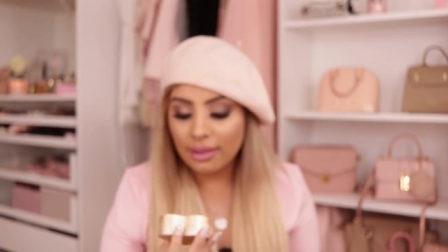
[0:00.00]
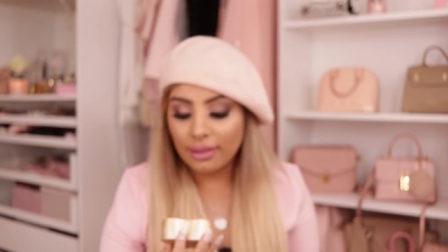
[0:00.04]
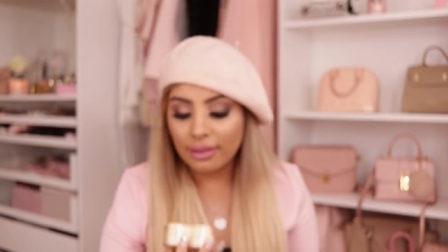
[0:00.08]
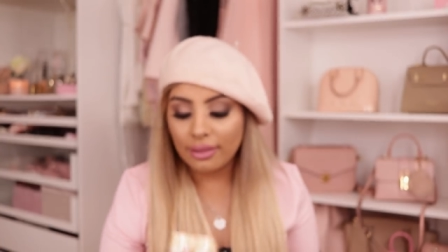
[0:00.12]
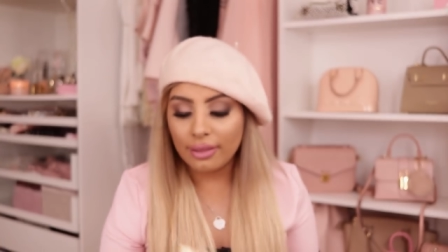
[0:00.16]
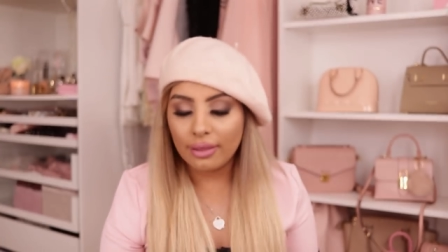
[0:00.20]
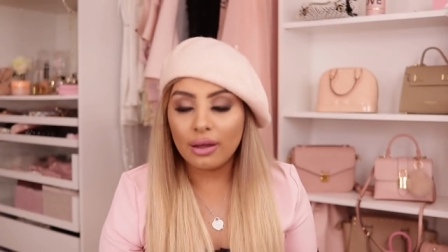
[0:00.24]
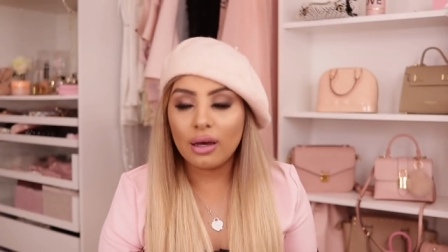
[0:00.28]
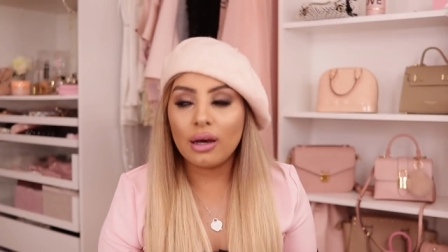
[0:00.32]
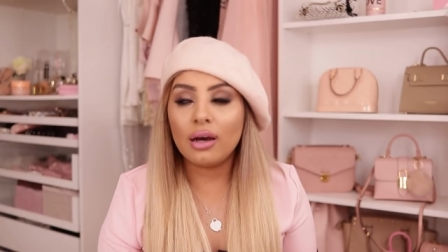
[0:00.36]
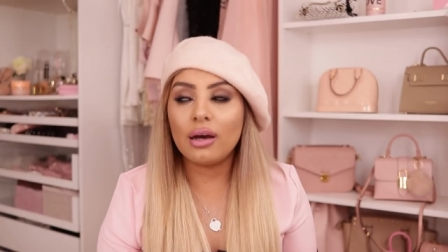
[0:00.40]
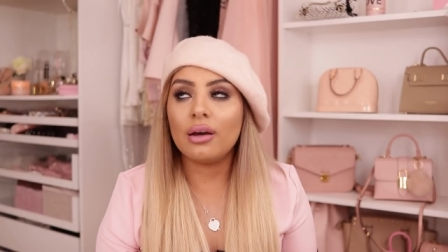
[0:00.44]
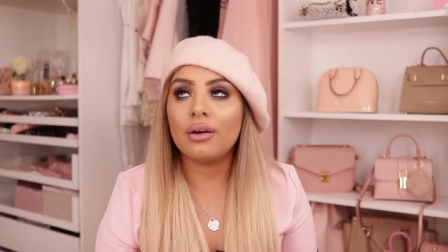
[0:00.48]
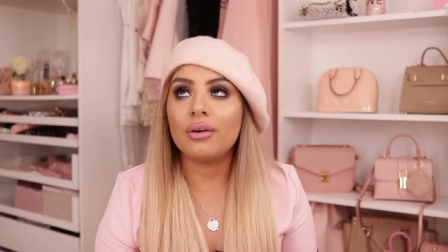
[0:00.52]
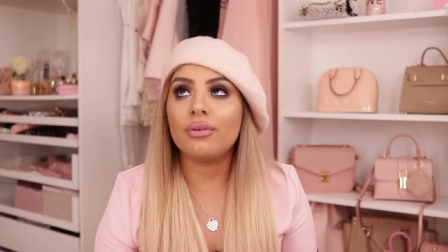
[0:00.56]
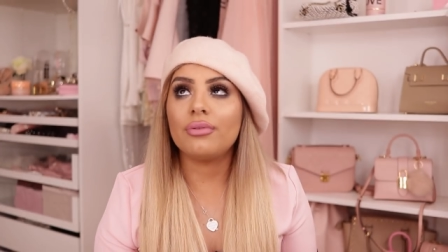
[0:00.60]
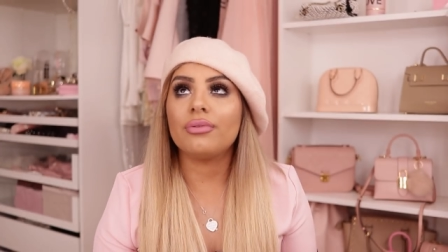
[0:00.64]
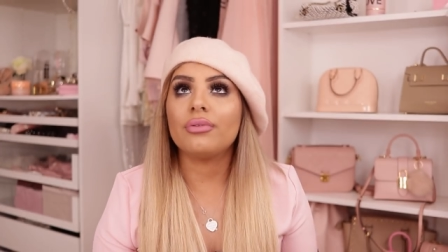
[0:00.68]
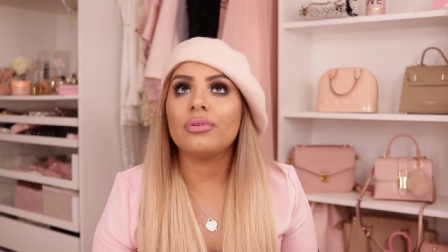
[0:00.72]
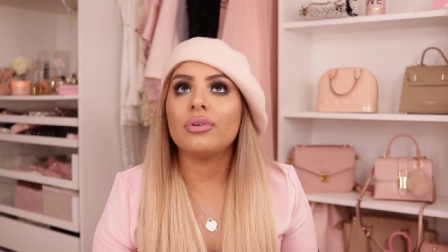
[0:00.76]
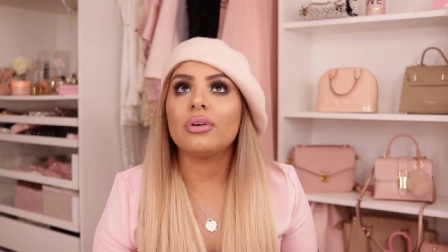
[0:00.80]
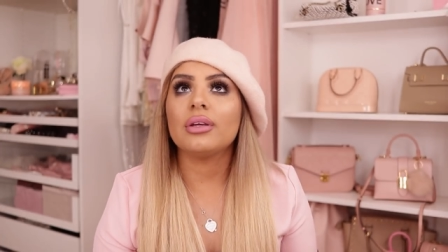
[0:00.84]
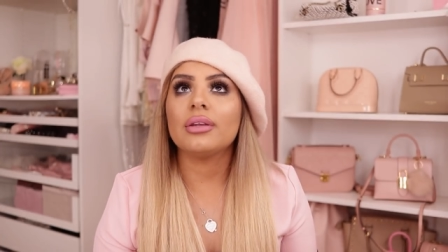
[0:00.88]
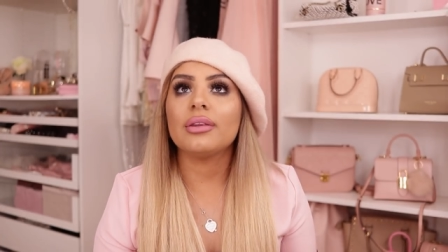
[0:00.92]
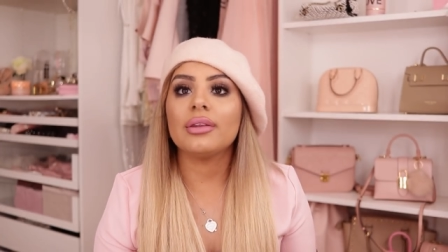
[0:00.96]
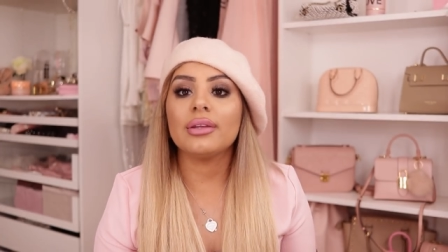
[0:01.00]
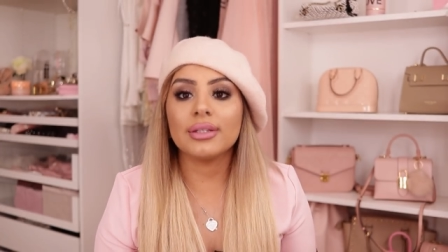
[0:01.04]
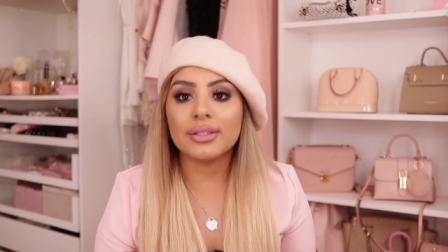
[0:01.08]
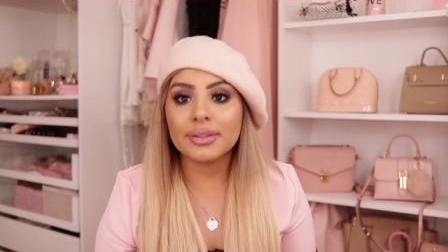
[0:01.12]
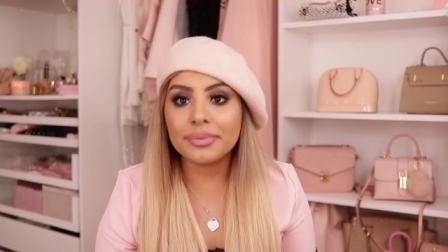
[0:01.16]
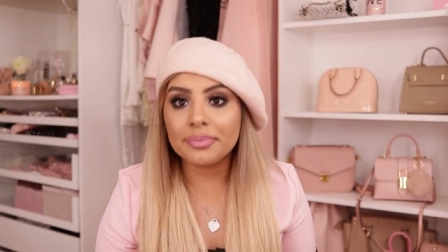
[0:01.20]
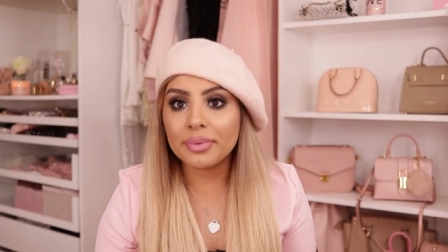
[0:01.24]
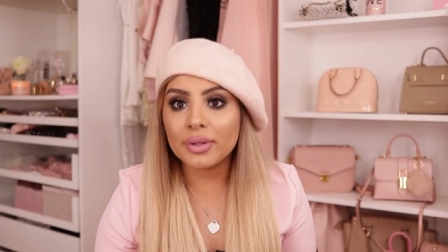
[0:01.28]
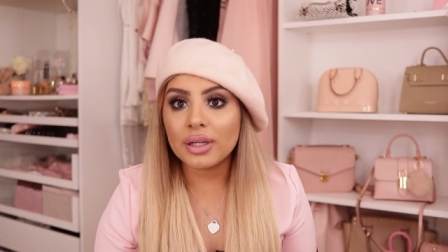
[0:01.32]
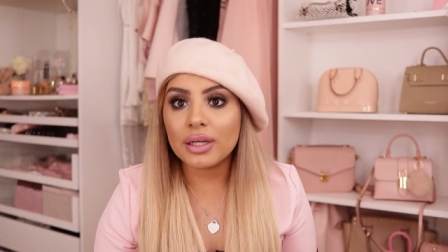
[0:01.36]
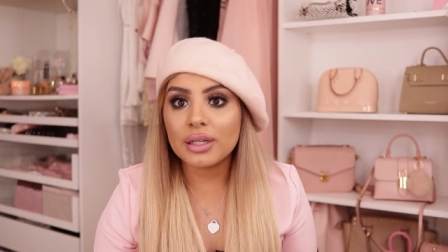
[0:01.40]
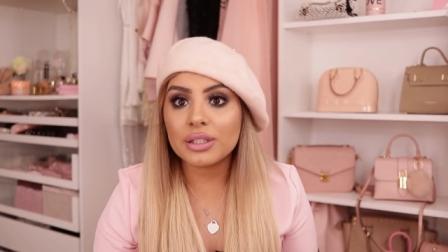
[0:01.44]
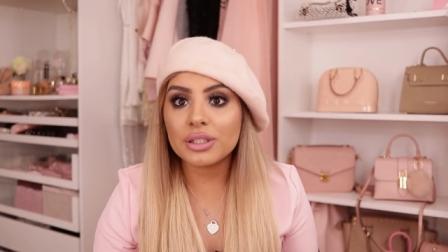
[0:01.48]
love this
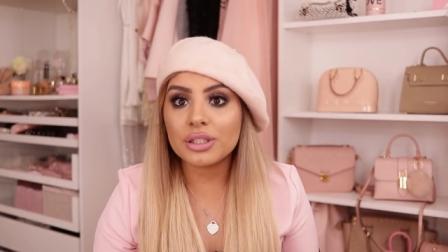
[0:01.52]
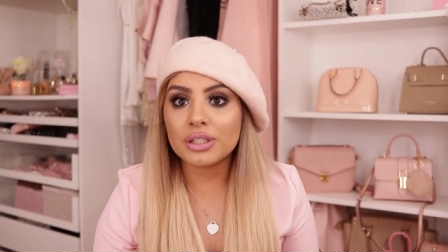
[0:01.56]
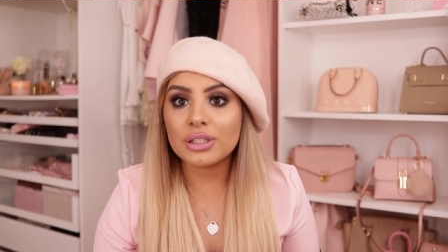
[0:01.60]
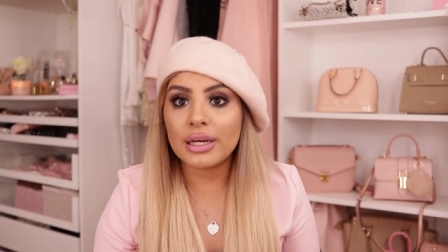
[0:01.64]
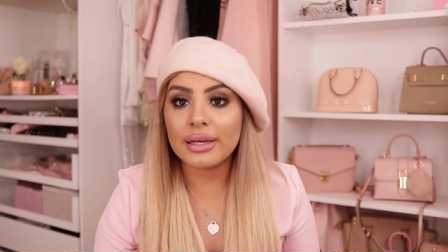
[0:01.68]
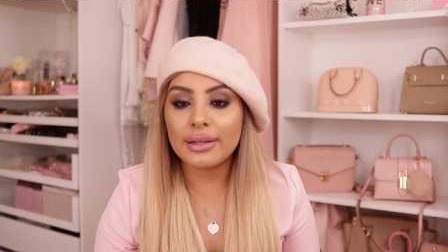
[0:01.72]
blush